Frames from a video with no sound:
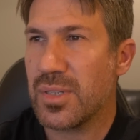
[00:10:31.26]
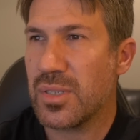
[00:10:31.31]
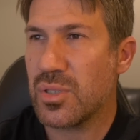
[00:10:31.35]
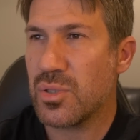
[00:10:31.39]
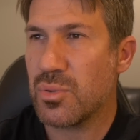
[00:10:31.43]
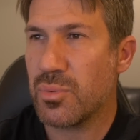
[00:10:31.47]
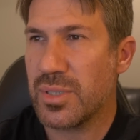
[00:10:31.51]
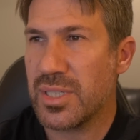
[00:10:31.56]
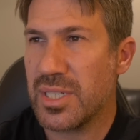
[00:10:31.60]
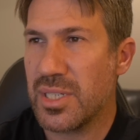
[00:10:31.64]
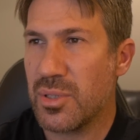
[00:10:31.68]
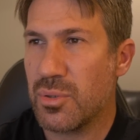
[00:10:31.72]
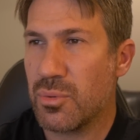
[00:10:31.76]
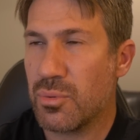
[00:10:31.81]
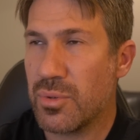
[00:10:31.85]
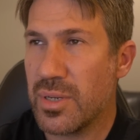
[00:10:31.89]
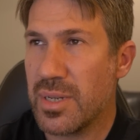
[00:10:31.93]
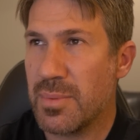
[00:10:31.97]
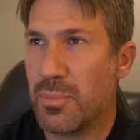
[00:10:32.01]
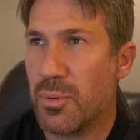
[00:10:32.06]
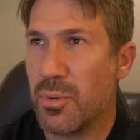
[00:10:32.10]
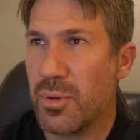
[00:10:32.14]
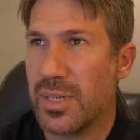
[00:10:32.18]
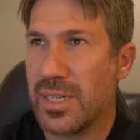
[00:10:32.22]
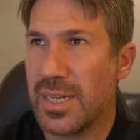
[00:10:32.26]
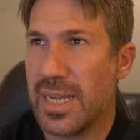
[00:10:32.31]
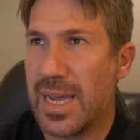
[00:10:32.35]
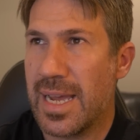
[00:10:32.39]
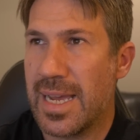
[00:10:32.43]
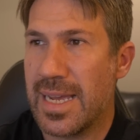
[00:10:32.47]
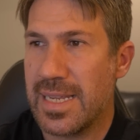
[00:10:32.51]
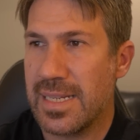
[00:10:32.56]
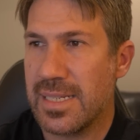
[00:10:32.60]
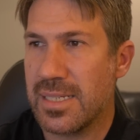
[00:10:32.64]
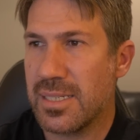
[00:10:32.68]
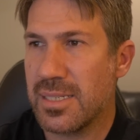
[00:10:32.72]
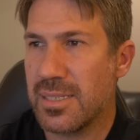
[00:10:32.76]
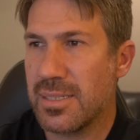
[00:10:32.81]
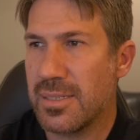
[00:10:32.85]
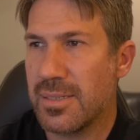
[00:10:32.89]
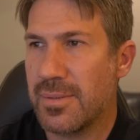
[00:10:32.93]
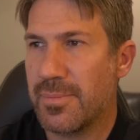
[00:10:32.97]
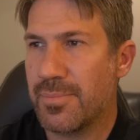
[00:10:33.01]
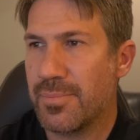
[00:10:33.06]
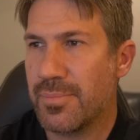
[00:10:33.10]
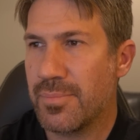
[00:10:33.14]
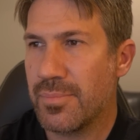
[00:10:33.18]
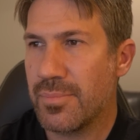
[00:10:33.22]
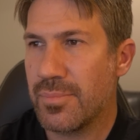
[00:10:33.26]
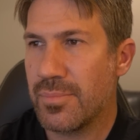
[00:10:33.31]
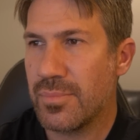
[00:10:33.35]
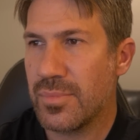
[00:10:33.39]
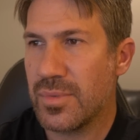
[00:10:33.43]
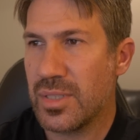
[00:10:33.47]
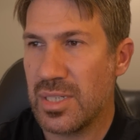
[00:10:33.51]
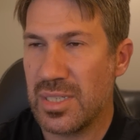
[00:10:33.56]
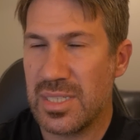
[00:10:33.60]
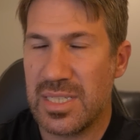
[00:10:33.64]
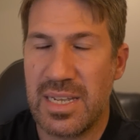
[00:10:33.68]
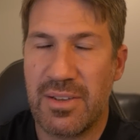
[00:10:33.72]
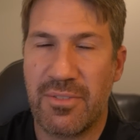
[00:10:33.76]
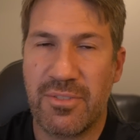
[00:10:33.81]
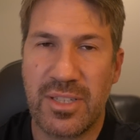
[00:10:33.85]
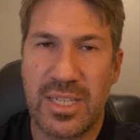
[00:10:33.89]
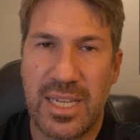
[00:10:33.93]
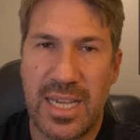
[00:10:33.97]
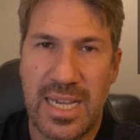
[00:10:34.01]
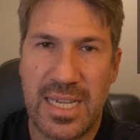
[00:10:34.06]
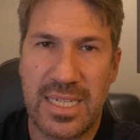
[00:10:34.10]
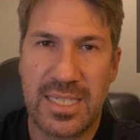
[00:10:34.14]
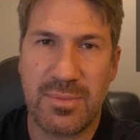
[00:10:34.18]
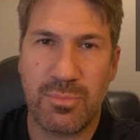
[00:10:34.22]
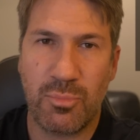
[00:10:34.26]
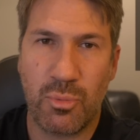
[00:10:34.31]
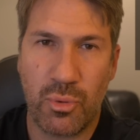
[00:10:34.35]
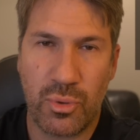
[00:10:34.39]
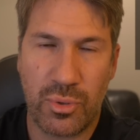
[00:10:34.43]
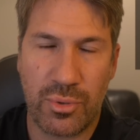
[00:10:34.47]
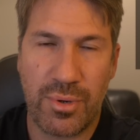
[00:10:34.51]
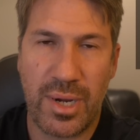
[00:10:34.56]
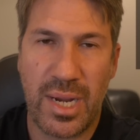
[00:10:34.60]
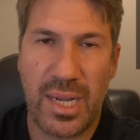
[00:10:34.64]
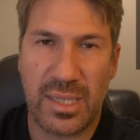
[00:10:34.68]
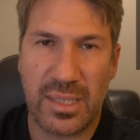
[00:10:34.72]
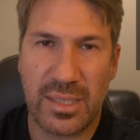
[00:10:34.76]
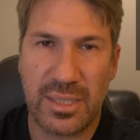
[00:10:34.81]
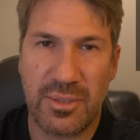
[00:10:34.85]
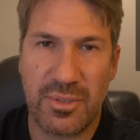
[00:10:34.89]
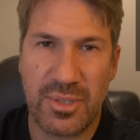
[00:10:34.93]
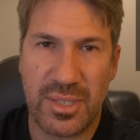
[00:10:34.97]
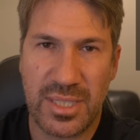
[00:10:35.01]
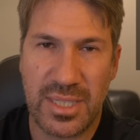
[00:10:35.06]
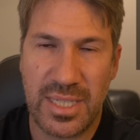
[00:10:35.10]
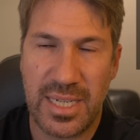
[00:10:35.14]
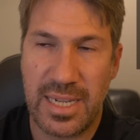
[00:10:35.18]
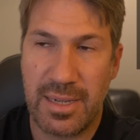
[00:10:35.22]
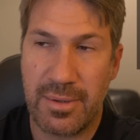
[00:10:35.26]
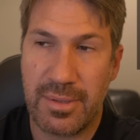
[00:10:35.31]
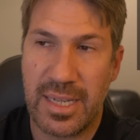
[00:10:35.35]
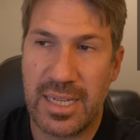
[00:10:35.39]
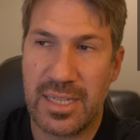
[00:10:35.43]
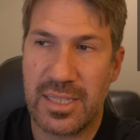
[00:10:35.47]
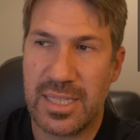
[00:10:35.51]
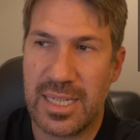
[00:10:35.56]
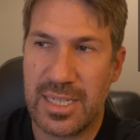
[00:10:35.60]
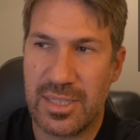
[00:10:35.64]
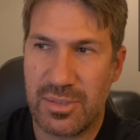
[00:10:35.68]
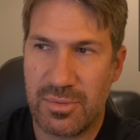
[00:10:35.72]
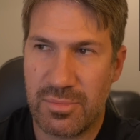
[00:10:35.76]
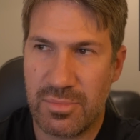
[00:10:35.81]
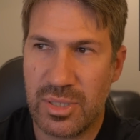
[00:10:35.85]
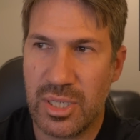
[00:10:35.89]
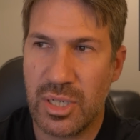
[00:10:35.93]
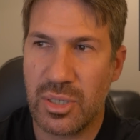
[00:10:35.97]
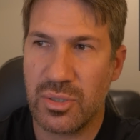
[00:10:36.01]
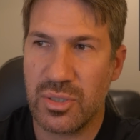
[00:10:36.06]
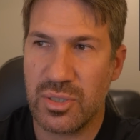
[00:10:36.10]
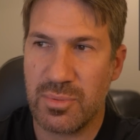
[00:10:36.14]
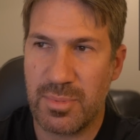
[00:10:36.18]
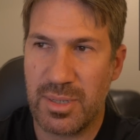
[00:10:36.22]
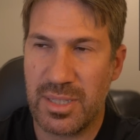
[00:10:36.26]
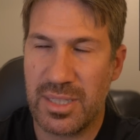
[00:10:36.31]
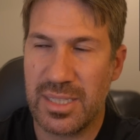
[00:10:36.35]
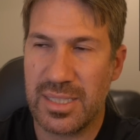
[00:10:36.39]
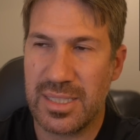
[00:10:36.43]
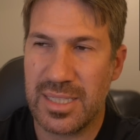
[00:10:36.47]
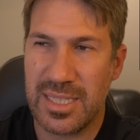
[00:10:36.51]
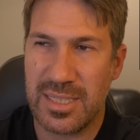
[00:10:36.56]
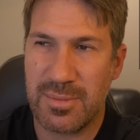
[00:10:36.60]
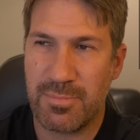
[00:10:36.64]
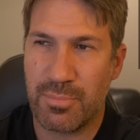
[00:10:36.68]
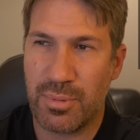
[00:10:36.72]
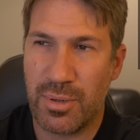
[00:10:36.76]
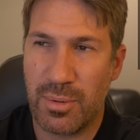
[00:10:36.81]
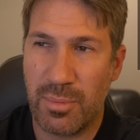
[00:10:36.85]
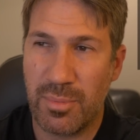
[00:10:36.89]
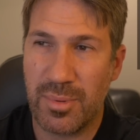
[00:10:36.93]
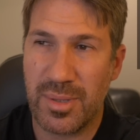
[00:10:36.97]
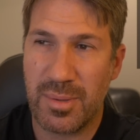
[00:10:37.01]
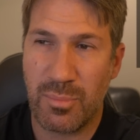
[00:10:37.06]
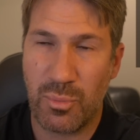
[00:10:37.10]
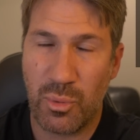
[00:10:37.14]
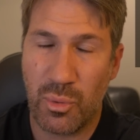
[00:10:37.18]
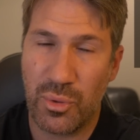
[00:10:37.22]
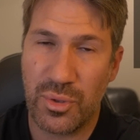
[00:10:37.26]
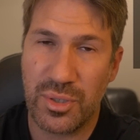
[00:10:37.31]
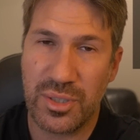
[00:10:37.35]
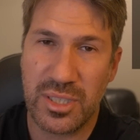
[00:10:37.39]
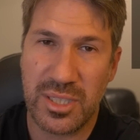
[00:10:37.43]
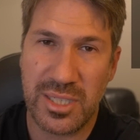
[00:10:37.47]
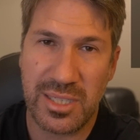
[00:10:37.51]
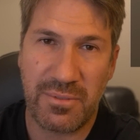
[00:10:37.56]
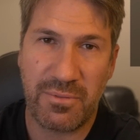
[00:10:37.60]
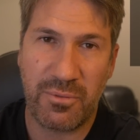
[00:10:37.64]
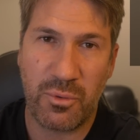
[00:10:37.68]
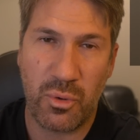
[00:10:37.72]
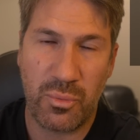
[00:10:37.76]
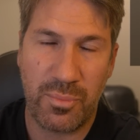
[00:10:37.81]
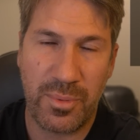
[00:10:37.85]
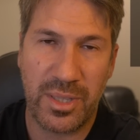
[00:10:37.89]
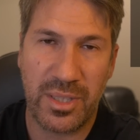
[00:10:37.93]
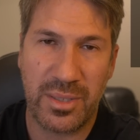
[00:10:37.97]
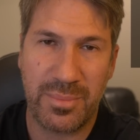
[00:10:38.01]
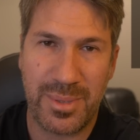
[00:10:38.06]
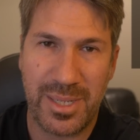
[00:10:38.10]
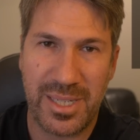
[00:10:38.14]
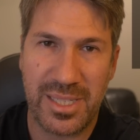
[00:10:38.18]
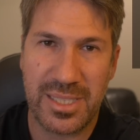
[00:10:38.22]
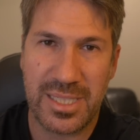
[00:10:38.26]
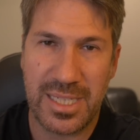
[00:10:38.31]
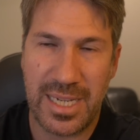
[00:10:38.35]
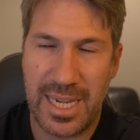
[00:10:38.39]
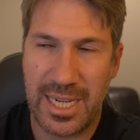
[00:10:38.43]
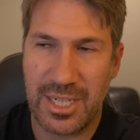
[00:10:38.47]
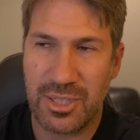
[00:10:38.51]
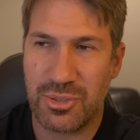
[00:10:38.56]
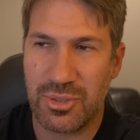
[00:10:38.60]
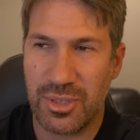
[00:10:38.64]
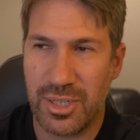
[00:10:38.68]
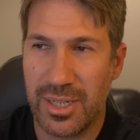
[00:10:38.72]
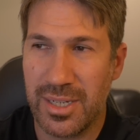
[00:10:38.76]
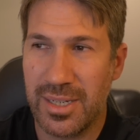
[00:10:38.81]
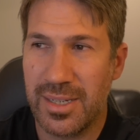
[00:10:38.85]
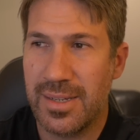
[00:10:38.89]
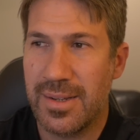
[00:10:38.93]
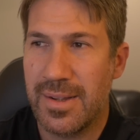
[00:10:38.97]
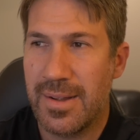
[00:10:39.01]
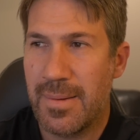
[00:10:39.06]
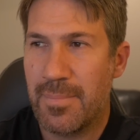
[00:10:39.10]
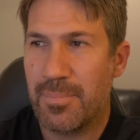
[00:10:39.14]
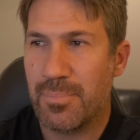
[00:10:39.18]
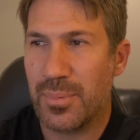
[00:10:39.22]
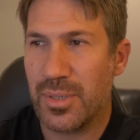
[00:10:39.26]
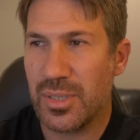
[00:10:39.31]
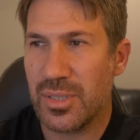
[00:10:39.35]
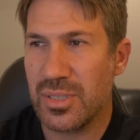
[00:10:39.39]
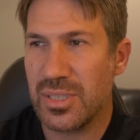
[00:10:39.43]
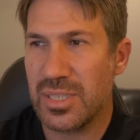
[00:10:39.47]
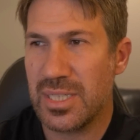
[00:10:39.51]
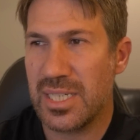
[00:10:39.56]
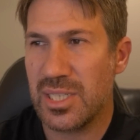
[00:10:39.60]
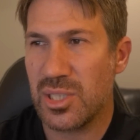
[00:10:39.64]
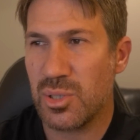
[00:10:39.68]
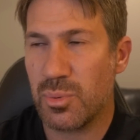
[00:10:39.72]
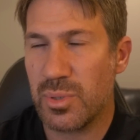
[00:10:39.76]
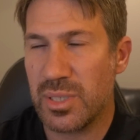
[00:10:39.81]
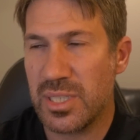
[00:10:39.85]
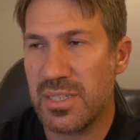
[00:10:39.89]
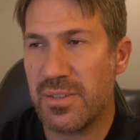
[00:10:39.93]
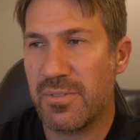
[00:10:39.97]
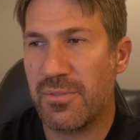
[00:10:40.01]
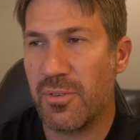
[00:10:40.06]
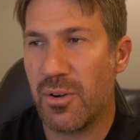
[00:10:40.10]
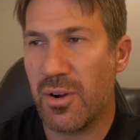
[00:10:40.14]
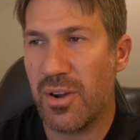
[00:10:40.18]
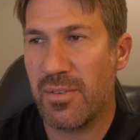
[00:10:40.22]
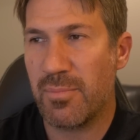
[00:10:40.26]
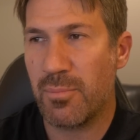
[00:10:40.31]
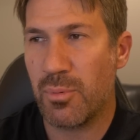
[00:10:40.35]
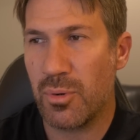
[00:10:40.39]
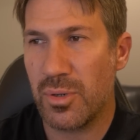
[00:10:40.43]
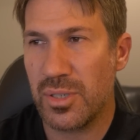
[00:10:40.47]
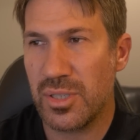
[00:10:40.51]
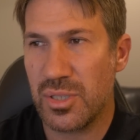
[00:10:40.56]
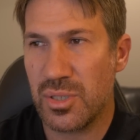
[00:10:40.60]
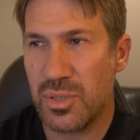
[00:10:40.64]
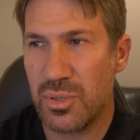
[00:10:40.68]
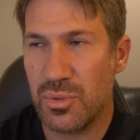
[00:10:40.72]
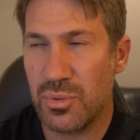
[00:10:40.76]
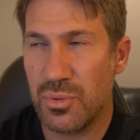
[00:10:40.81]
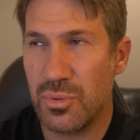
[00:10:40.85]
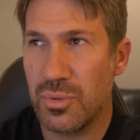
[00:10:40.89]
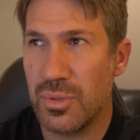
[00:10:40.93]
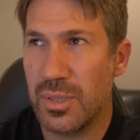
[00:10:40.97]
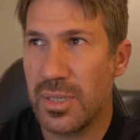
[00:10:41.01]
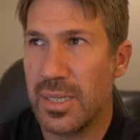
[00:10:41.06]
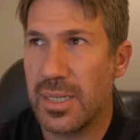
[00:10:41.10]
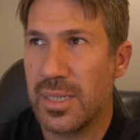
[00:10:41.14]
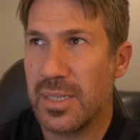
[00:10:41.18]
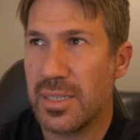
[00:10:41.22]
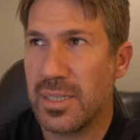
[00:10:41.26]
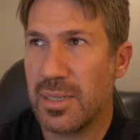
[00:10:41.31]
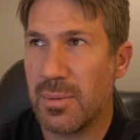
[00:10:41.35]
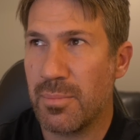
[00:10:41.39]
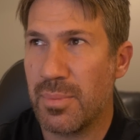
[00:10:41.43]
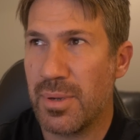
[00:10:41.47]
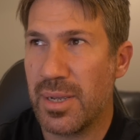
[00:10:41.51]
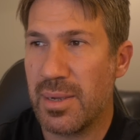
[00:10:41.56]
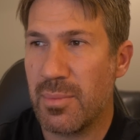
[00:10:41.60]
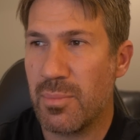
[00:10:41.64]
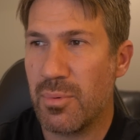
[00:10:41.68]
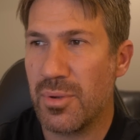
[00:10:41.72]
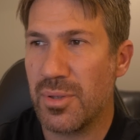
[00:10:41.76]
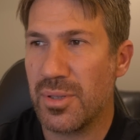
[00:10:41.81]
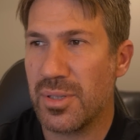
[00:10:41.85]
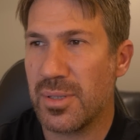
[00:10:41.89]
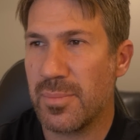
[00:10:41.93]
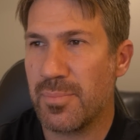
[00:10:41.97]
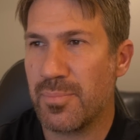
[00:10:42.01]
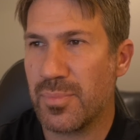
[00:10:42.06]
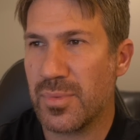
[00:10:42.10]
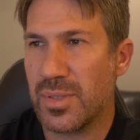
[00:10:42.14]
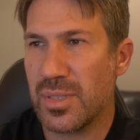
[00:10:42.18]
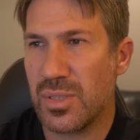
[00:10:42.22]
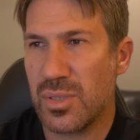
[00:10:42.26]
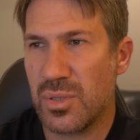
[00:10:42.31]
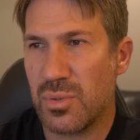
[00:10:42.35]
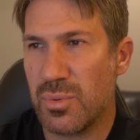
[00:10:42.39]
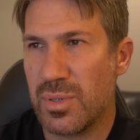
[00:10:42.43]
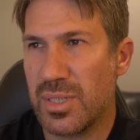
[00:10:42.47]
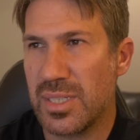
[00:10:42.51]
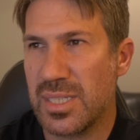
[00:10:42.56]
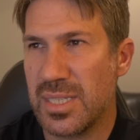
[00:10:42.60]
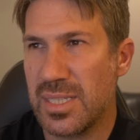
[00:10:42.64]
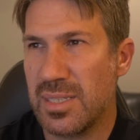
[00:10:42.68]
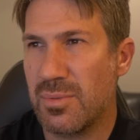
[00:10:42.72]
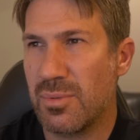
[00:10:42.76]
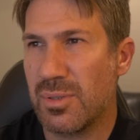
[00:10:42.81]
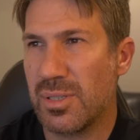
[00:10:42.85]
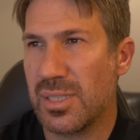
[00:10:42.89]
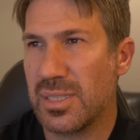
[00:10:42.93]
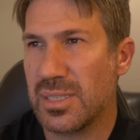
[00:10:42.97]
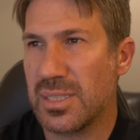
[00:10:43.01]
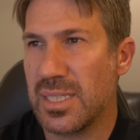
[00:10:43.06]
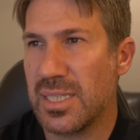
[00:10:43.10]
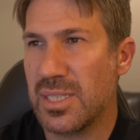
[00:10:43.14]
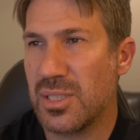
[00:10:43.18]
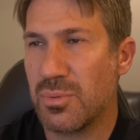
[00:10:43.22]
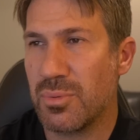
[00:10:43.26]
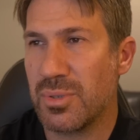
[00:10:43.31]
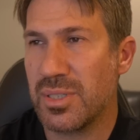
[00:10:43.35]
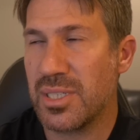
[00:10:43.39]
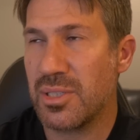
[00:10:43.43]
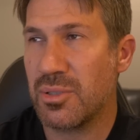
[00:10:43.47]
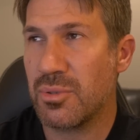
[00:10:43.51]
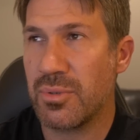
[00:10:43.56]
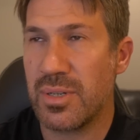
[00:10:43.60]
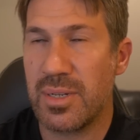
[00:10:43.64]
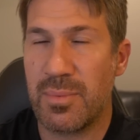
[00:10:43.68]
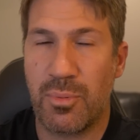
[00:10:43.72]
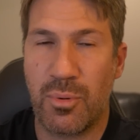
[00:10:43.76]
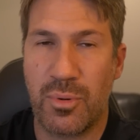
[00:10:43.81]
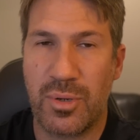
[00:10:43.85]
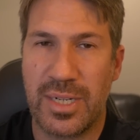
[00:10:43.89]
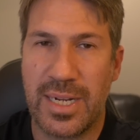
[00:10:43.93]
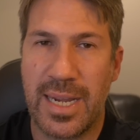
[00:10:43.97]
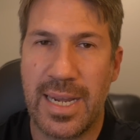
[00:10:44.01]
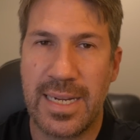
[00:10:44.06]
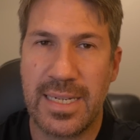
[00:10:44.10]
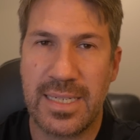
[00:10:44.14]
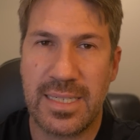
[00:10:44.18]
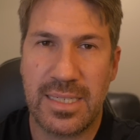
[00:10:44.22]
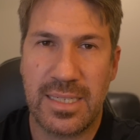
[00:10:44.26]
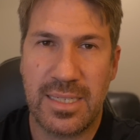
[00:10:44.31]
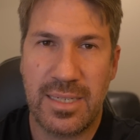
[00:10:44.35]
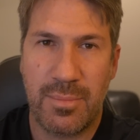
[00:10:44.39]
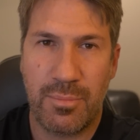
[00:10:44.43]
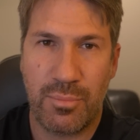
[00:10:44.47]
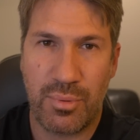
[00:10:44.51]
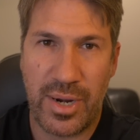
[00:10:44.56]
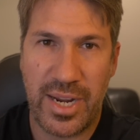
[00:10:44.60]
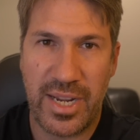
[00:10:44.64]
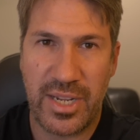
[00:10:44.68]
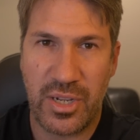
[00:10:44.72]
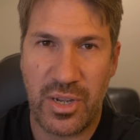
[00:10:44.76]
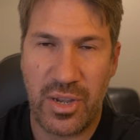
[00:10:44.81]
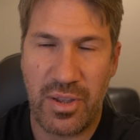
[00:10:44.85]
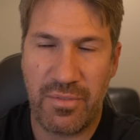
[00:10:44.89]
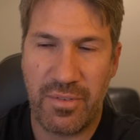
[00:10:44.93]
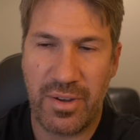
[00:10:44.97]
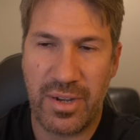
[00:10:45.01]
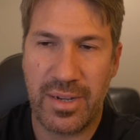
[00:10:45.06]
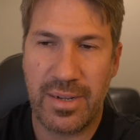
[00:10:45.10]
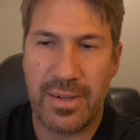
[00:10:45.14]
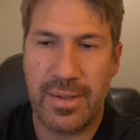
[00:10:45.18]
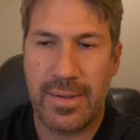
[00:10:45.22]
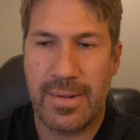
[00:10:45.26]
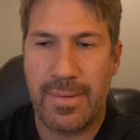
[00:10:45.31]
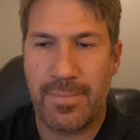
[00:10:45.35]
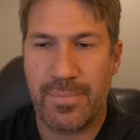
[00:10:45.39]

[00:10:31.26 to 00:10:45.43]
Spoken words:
23.8. So it definitely has more ground clearance there. That tells me that there's probably more than just 4 millimeters extra, because yeah, 25.2 compared with 23.8 breakover.